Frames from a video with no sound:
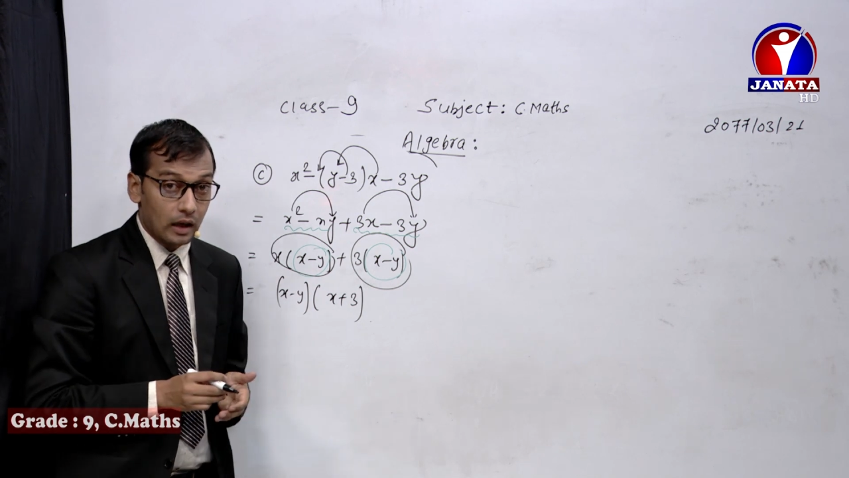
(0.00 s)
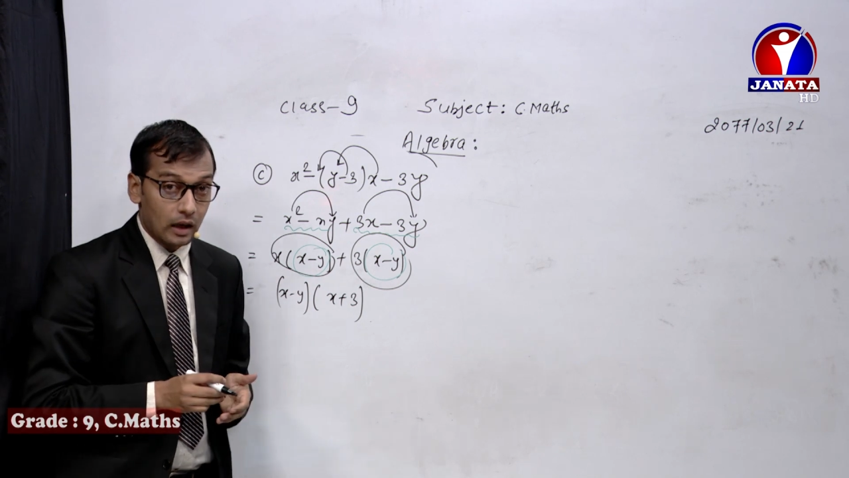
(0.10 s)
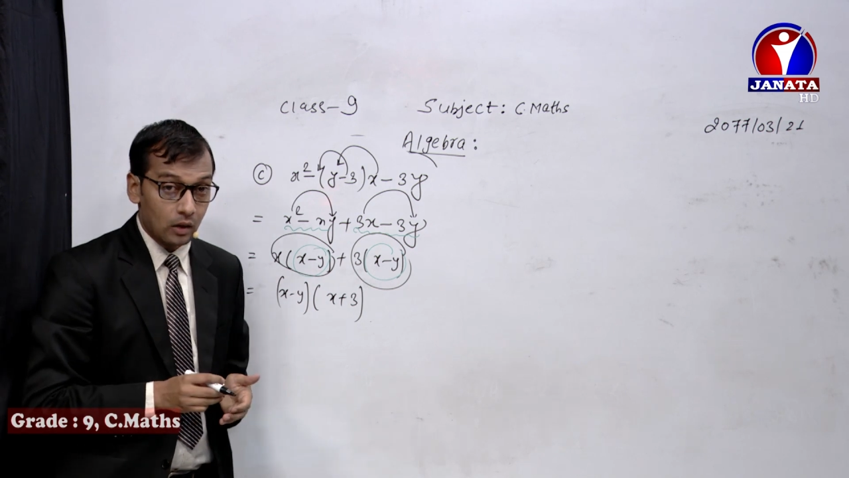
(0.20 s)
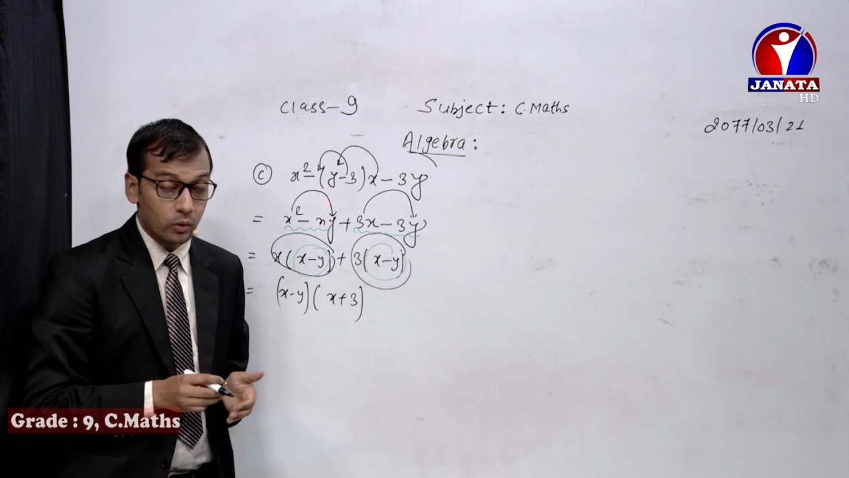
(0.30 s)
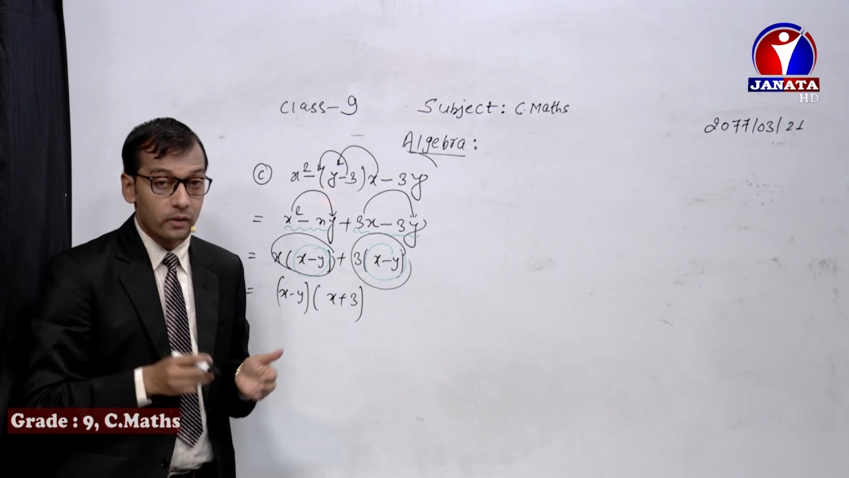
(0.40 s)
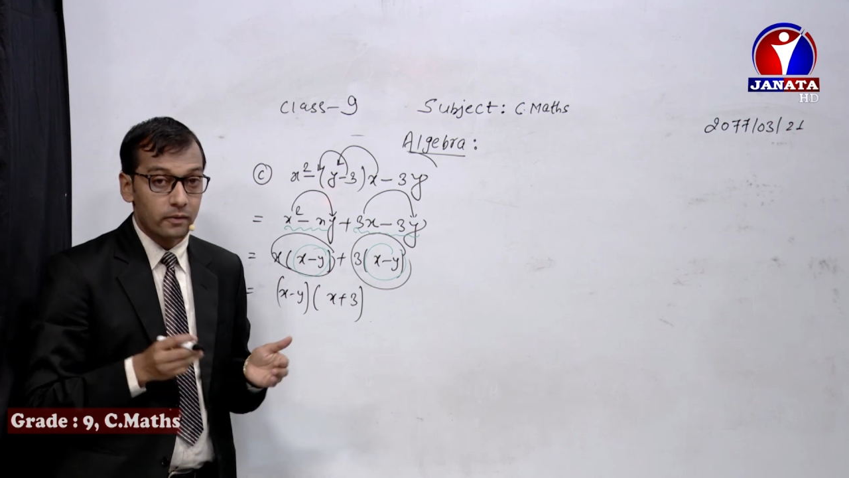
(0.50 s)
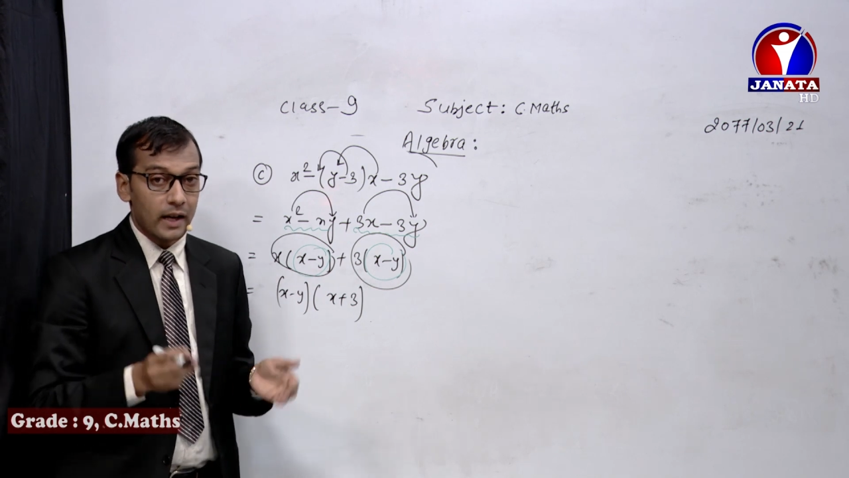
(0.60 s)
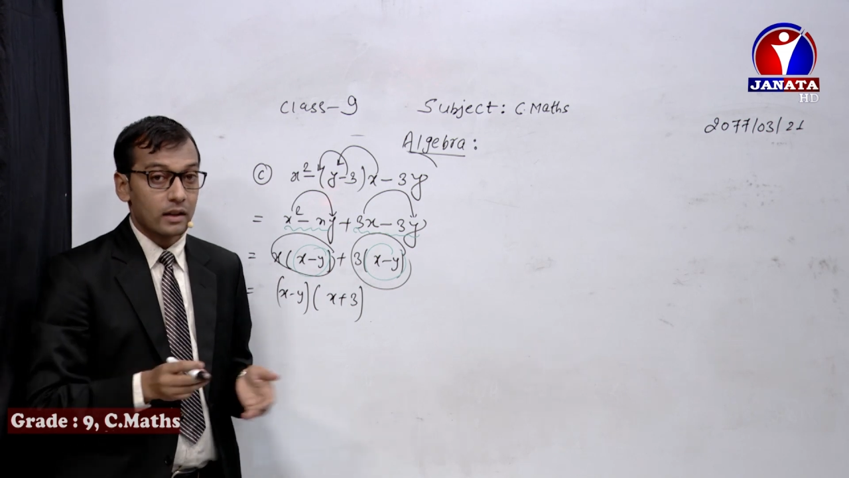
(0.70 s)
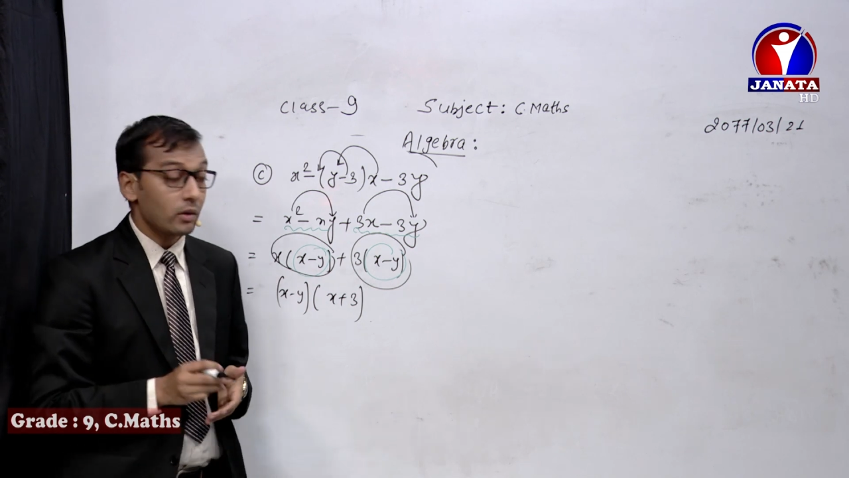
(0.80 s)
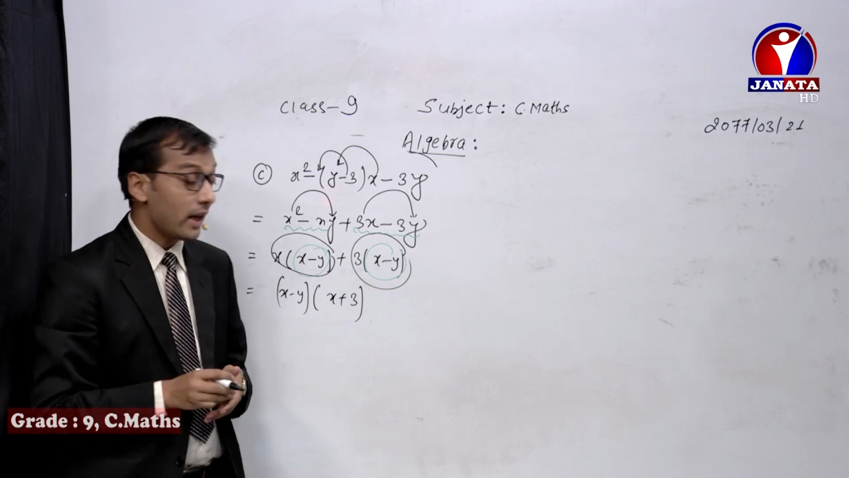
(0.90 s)
how we
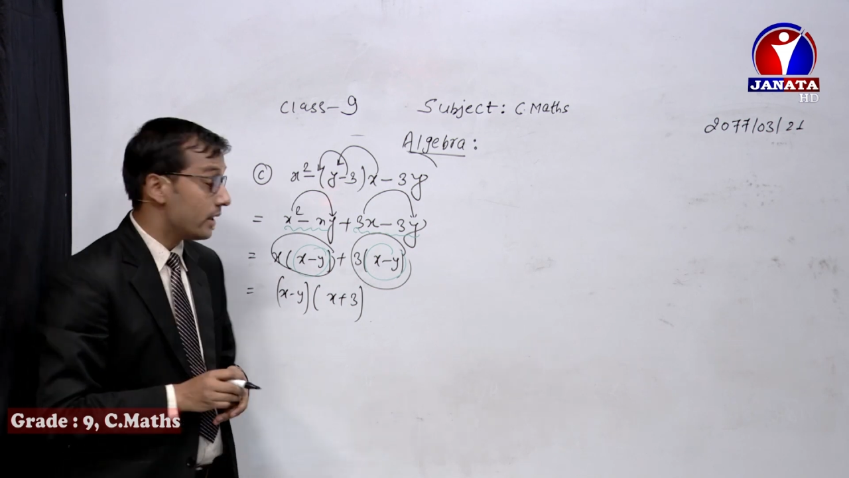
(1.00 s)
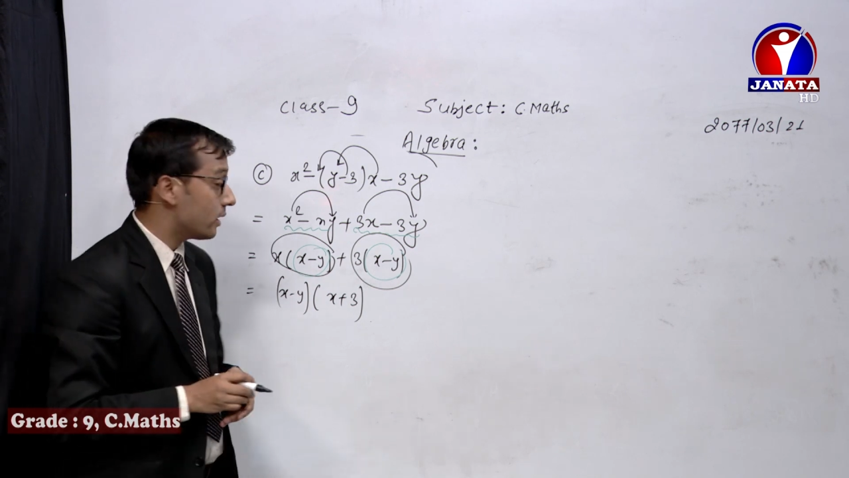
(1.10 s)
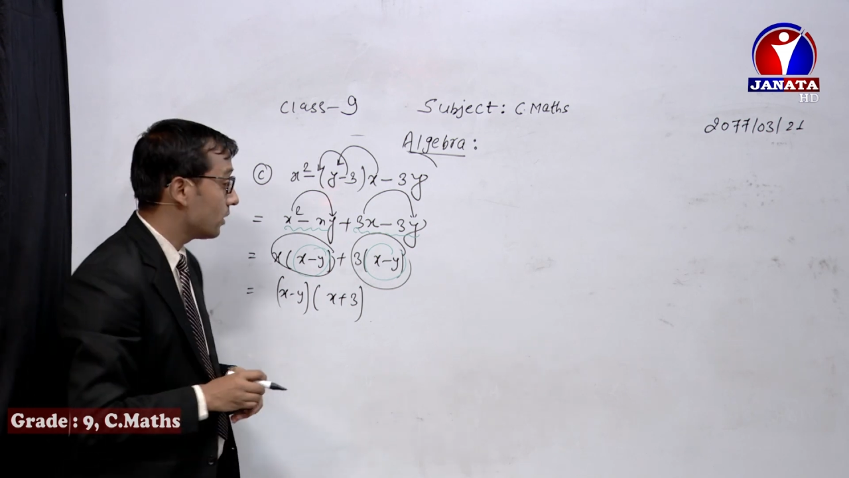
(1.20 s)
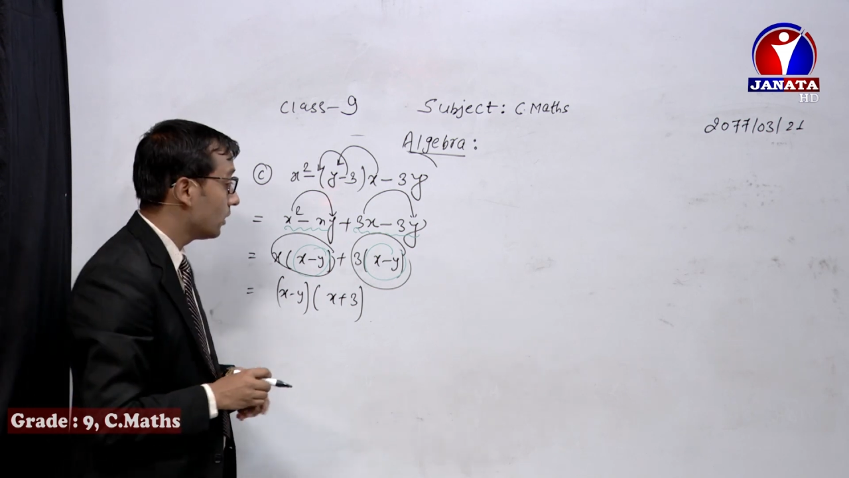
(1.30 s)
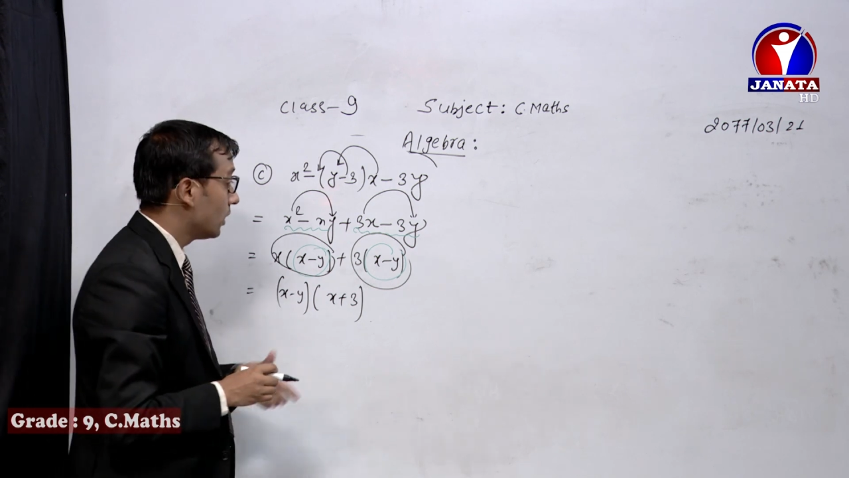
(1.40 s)
factorize